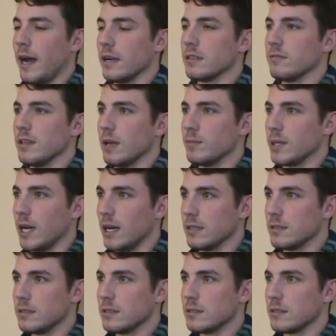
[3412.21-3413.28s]
out of
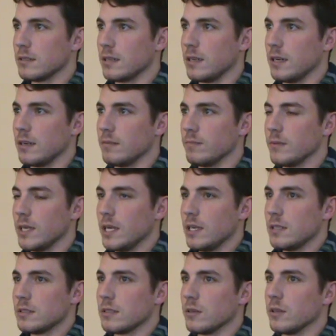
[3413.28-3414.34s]
Lebanon. Oh, wow. Um,
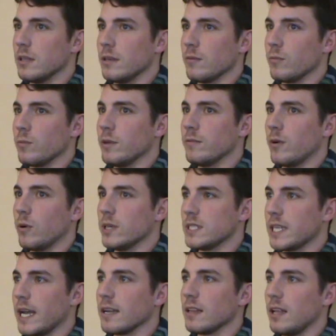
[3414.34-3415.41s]
so we've
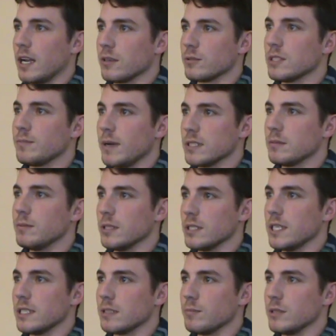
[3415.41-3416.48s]
always had a lot of
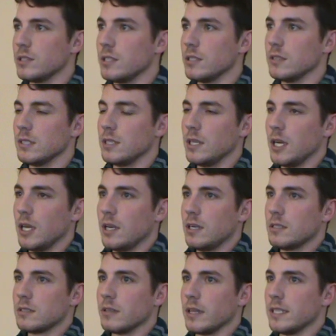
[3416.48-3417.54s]
responsibility as a platoon.
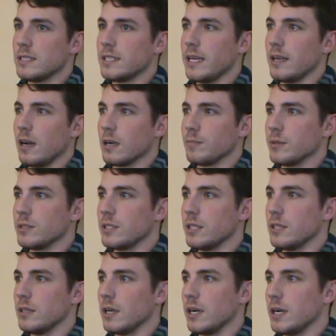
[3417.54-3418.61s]
So they sent our
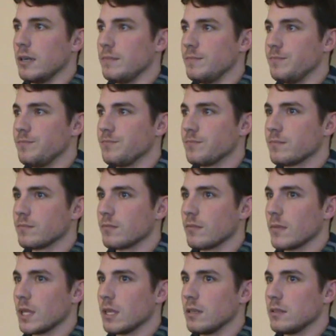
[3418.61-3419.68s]
platoon um,
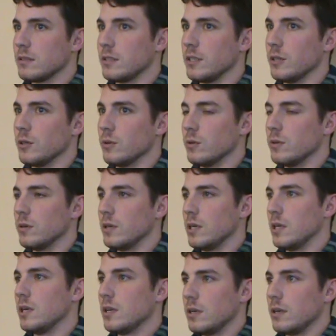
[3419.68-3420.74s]
to
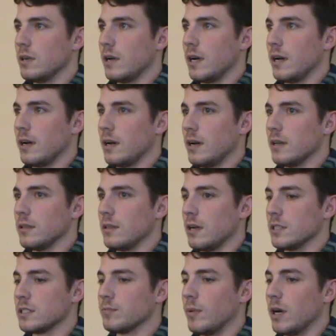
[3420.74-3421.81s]
uh, a, a,